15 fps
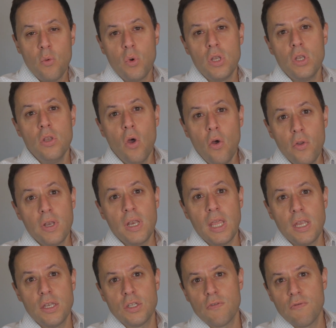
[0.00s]
would not
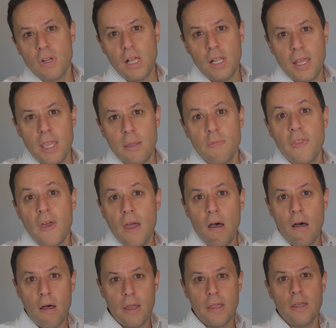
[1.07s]
need to reclaim their
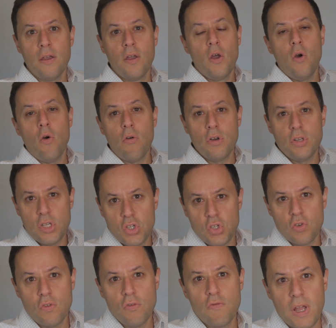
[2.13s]
higher or
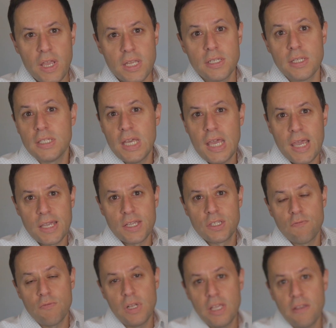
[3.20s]
additional rate tax
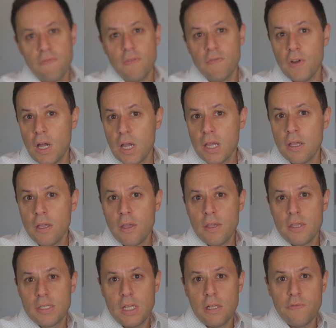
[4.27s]
relief via
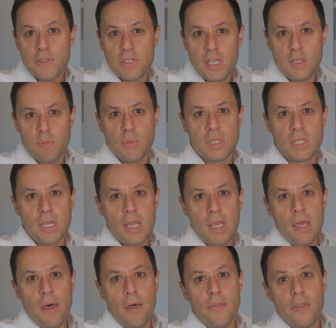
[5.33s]
self-assessment,
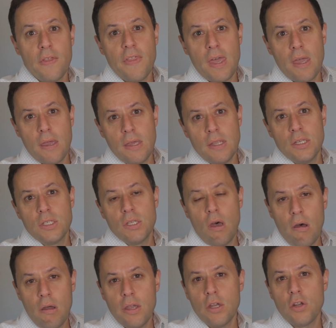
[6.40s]
and that their
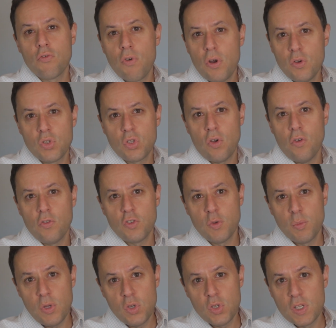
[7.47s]
entire gross
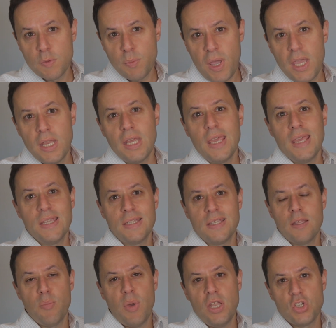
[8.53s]
contribution is paid into
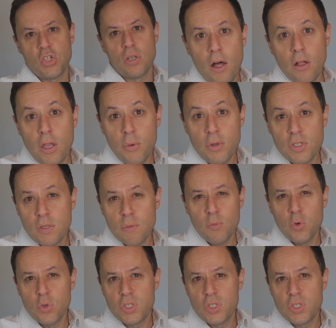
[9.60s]
the pension. I'll go into more